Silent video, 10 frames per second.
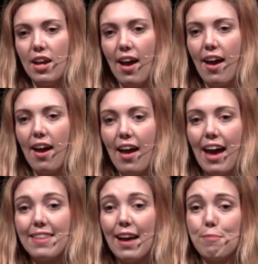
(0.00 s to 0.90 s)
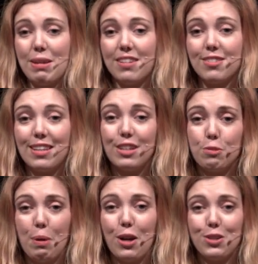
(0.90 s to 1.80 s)
uh, and that means that
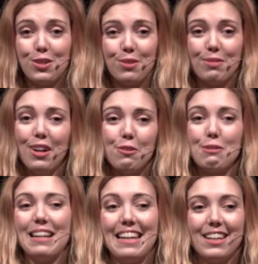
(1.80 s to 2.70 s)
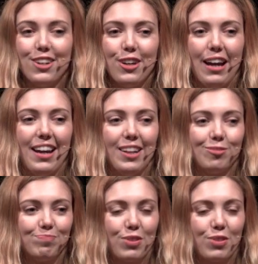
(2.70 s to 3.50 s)
each person really uh,